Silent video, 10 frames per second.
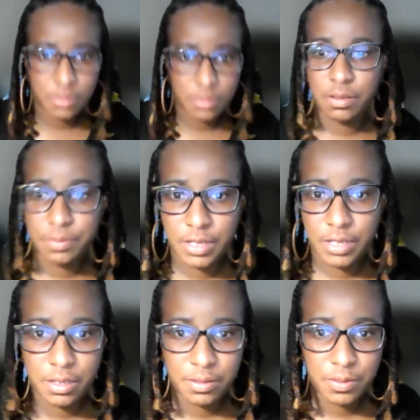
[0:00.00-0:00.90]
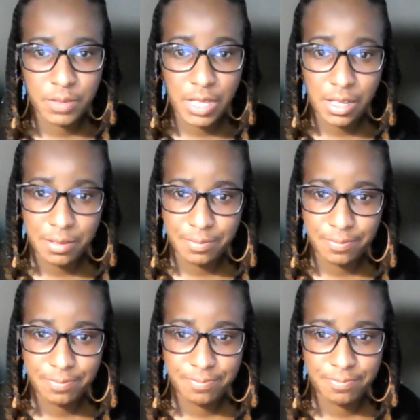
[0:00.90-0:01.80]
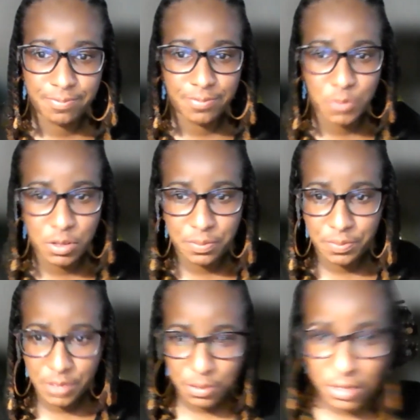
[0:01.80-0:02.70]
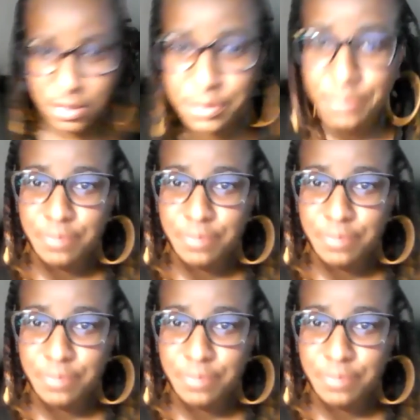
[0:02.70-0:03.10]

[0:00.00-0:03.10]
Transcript: Oh, yeah, yeah. Well, there we go.